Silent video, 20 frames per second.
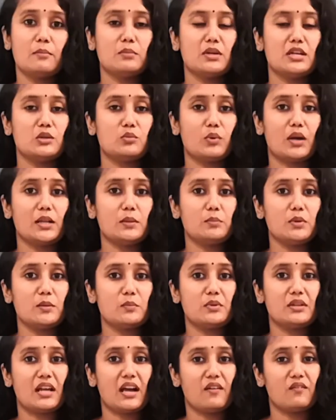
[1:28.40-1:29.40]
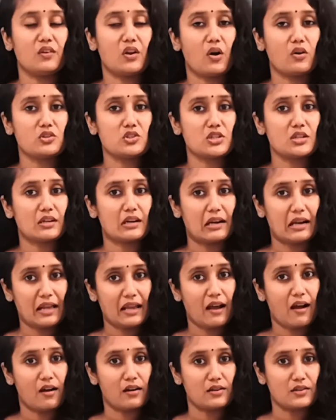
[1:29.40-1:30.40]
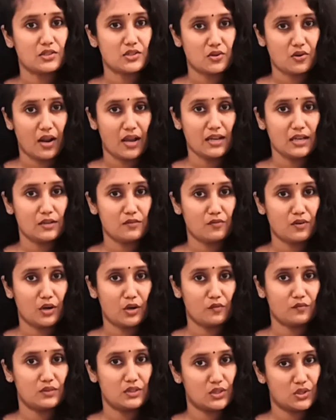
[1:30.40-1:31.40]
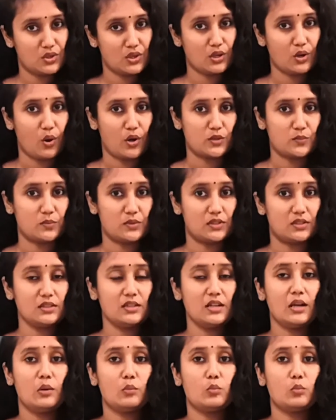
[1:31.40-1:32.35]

Meanwhile, people have launched a relay hunger strike in front of the district hospital,